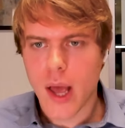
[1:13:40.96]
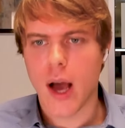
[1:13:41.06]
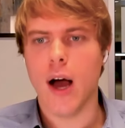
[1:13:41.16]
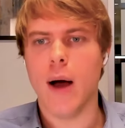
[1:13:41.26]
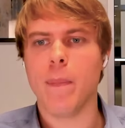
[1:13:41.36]

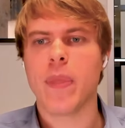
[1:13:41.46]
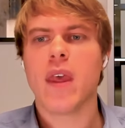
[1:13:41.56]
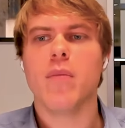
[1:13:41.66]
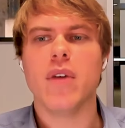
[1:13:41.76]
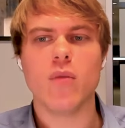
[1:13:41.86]
Um,
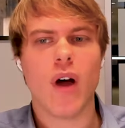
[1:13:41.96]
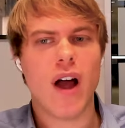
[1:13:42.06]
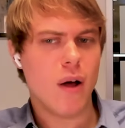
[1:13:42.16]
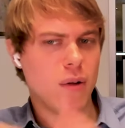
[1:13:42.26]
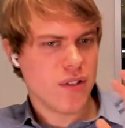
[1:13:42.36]

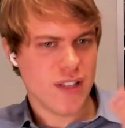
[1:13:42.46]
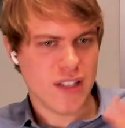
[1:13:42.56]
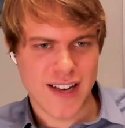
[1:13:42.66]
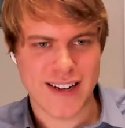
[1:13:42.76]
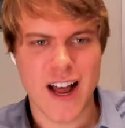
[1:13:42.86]
meanwhile, these
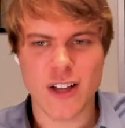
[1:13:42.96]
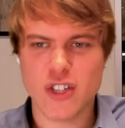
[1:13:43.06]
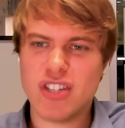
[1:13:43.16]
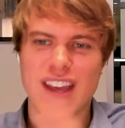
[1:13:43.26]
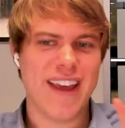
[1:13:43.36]

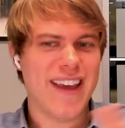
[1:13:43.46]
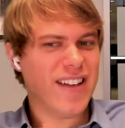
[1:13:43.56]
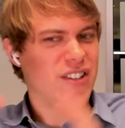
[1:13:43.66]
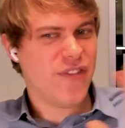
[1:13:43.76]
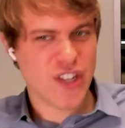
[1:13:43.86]
technologies can't get
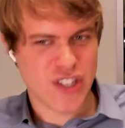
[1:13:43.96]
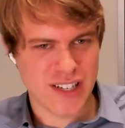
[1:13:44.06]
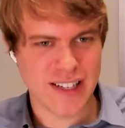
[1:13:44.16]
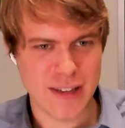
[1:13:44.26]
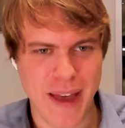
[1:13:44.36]

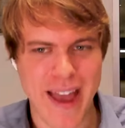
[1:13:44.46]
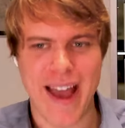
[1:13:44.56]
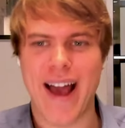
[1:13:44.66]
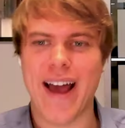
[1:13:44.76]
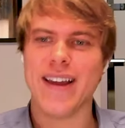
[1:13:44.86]
sufficiently
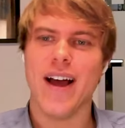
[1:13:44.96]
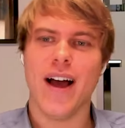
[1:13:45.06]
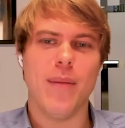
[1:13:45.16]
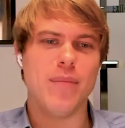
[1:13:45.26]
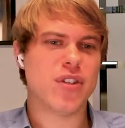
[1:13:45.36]
bad
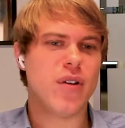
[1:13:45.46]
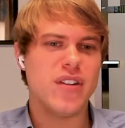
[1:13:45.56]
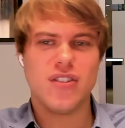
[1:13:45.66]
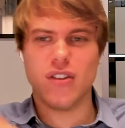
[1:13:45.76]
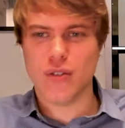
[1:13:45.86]
um, so
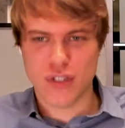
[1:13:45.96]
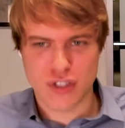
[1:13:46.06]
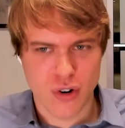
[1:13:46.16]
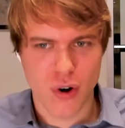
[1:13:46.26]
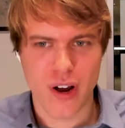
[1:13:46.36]
as to
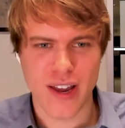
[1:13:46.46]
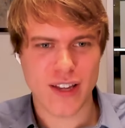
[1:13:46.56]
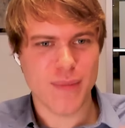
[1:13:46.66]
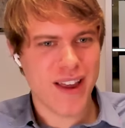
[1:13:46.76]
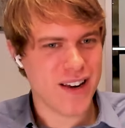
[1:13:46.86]
destroy
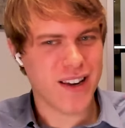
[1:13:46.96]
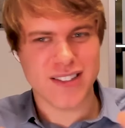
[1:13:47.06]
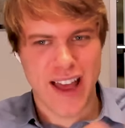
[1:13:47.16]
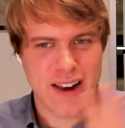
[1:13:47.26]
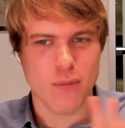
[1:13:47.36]
humanity because
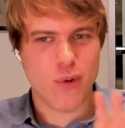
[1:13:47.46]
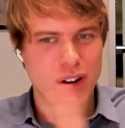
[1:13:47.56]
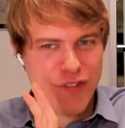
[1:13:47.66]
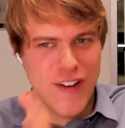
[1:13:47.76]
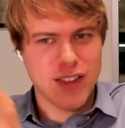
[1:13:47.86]
that would
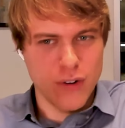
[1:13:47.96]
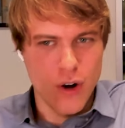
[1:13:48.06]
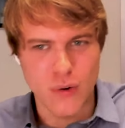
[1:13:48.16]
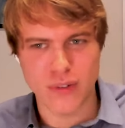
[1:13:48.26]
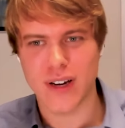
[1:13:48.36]
affect their
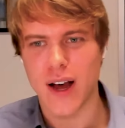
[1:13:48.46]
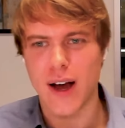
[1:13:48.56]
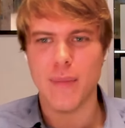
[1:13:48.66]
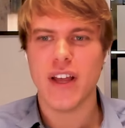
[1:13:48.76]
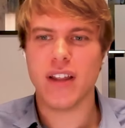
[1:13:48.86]
own
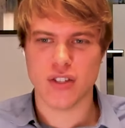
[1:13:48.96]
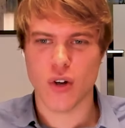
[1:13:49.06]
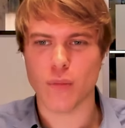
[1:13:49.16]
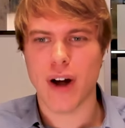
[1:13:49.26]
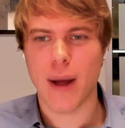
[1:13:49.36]
um, its
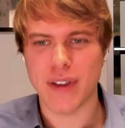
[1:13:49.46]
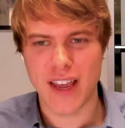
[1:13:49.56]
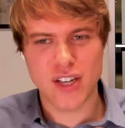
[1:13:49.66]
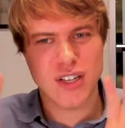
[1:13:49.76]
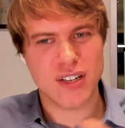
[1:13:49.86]
own
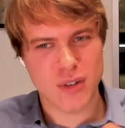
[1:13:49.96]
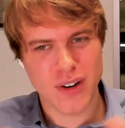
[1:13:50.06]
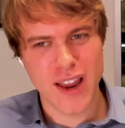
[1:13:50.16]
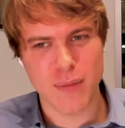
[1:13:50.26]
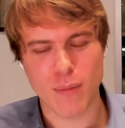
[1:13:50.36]
propagation. So it
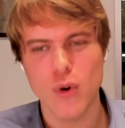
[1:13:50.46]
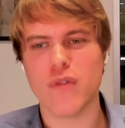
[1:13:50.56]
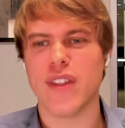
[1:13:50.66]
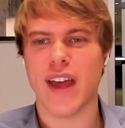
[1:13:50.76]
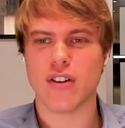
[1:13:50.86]
can't move
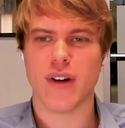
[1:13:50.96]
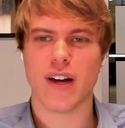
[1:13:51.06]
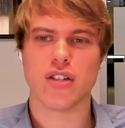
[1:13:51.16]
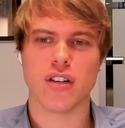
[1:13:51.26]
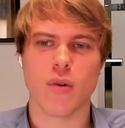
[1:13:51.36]
in that
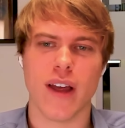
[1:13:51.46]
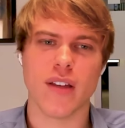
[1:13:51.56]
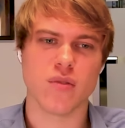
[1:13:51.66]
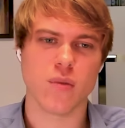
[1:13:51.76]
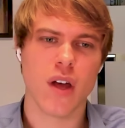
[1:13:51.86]
direction quite
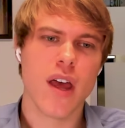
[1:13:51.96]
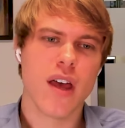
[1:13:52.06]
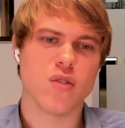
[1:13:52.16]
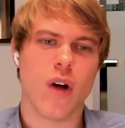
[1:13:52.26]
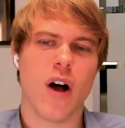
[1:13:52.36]
as
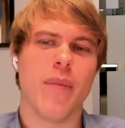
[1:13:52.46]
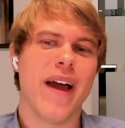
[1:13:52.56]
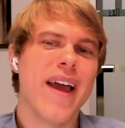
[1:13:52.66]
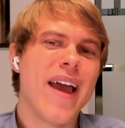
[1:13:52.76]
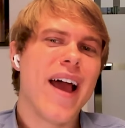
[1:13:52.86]
as well.
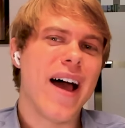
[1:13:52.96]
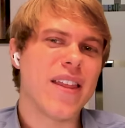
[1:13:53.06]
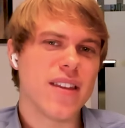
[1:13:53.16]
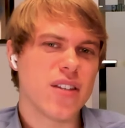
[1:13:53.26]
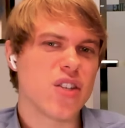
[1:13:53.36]
But uh,
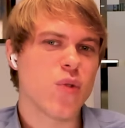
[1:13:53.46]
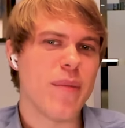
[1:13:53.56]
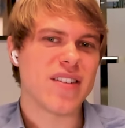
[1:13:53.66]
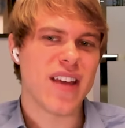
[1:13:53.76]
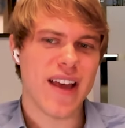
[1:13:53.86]
th this is what
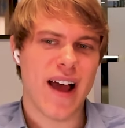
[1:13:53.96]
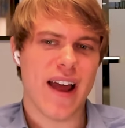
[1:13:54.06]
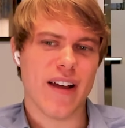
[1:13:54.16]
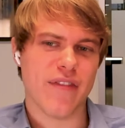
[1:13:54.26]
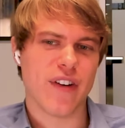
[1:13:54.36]
makes AI
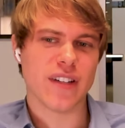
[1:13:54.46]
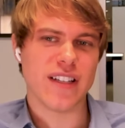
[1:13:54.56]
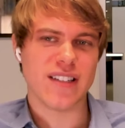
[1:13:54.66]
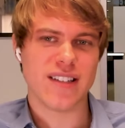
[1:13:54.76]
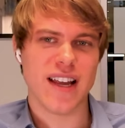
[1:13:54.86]
uh, fairly
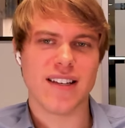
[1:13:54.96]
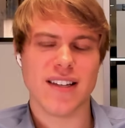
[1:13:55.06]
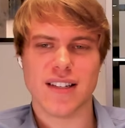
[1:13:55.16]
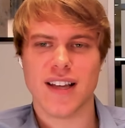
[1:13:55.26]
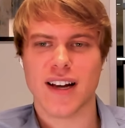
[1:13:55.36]
distinct
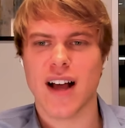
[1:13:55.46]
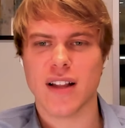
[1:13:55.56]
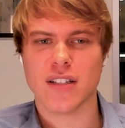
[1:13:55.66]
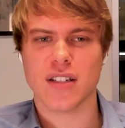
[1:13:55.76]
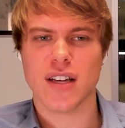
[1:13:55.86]
as a
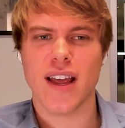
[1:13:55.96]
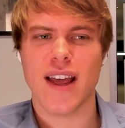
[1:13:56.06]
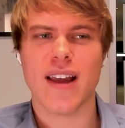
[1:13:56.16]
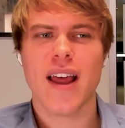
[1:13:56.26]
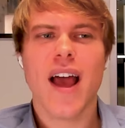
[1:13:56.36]
technology.
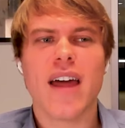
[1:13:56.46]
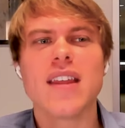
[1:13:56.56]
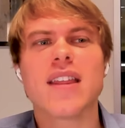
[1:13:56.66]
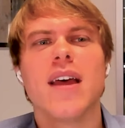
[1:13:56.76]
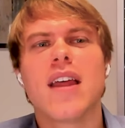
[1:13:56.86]
And I think
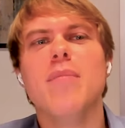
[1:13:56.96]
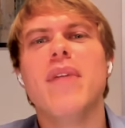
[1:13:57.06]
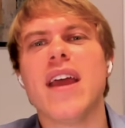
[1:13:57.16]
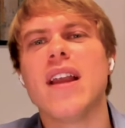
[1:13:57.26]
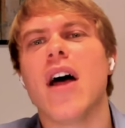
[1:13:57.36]
that the
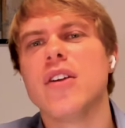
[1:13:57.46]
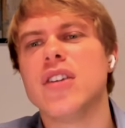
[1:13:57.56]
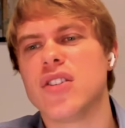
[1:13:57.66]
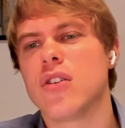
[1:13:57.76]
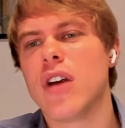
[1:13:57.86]
main other
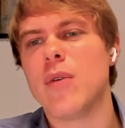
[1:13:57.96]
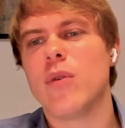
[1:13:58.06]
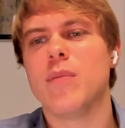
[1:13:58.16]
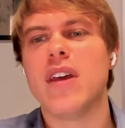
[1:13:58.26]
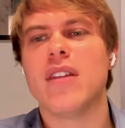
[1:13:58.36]
disagreement
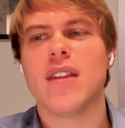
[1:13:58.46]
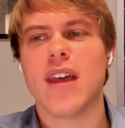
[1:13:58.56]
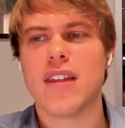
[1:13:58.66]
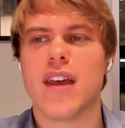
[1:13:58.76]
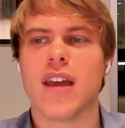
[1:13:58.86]
would be that
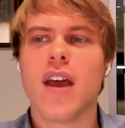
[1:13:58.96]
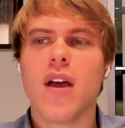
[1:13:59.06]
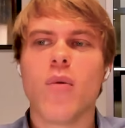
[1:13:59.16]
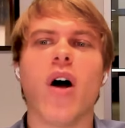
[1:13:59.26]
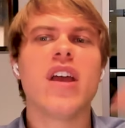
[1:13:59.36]
they think,
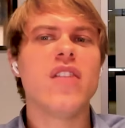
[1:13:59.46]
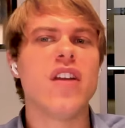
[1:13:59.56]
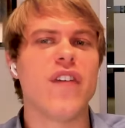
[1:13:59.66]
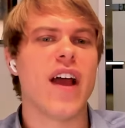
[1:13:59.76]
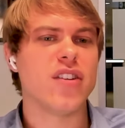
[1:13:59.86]
well, even
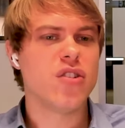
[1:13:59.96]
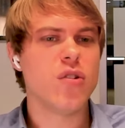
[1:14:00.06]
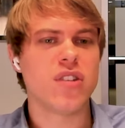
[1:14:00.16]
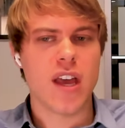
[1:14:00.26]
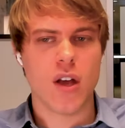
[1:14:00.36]
if AIs do
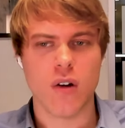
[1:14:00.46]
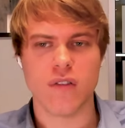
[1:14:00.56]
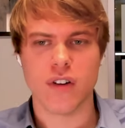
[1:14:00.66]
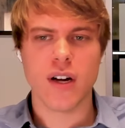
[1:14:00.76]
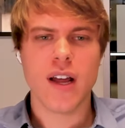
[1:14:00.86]
take
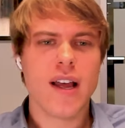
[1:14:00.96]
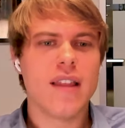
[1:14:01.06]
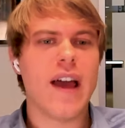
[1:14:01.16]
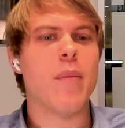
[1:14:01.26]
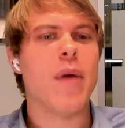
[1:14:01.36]
over, that